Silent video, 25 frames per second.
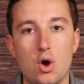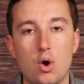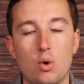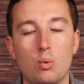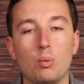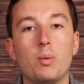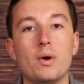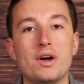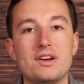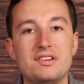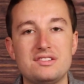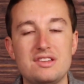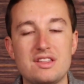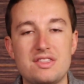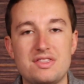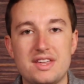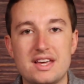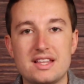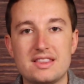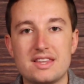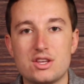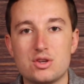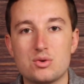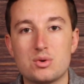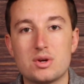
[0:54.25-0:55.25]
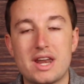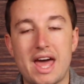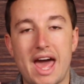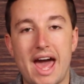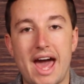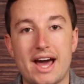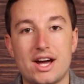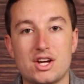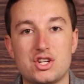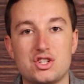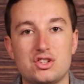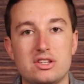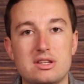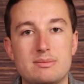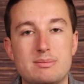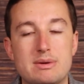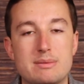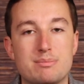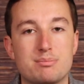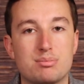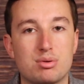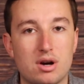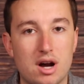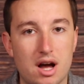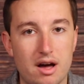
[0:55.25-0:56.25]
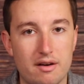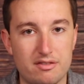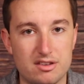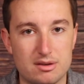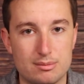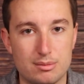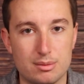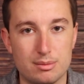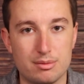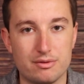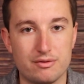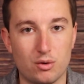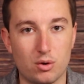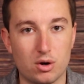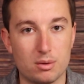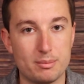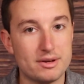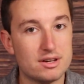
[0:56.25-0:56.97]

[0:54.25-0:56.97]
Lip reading: What's the thing that you can actually be profitable for?